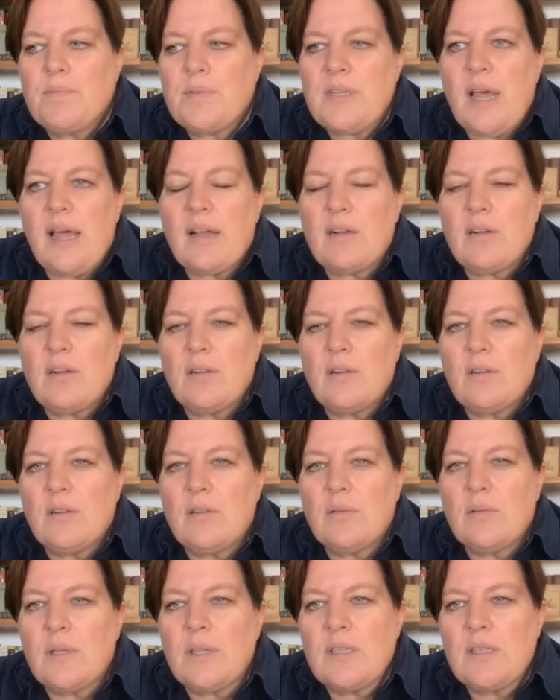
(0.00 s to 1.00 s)

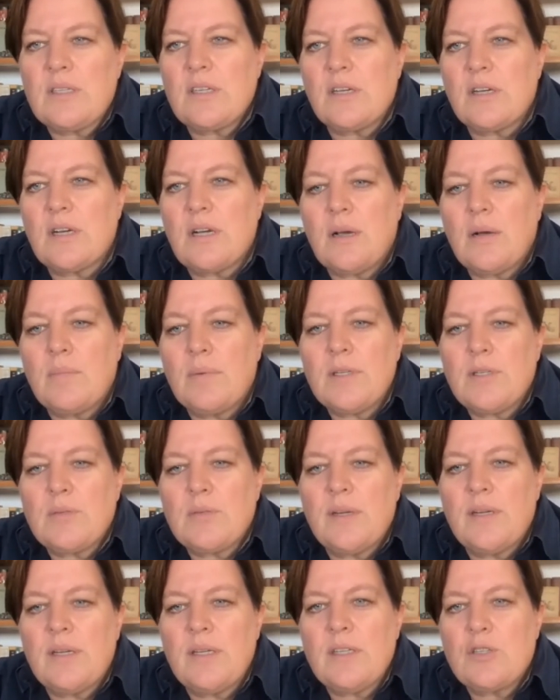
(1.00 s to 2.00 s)
cycle with a circa
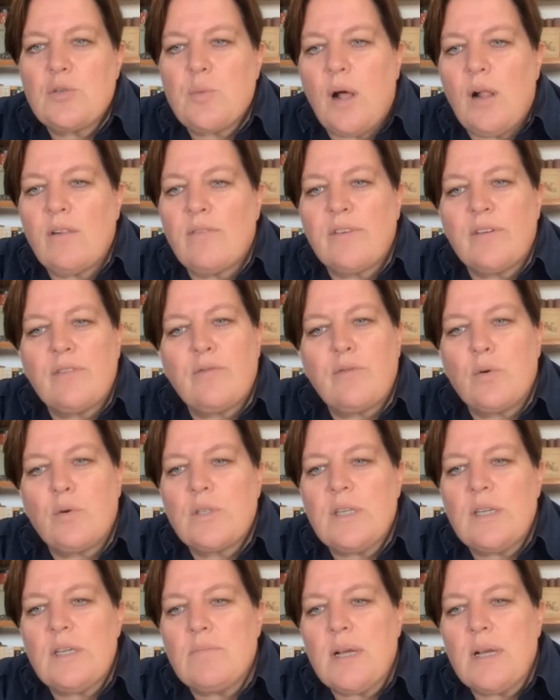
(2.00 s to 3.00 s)
between 12 and
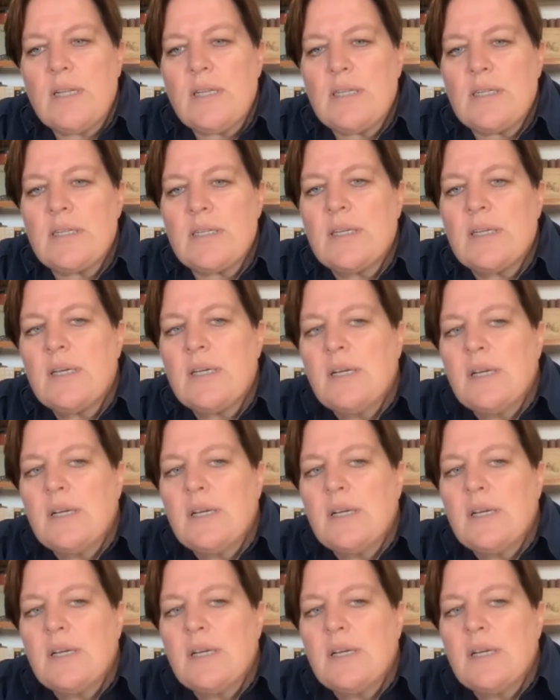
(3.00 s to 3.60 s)
14 months.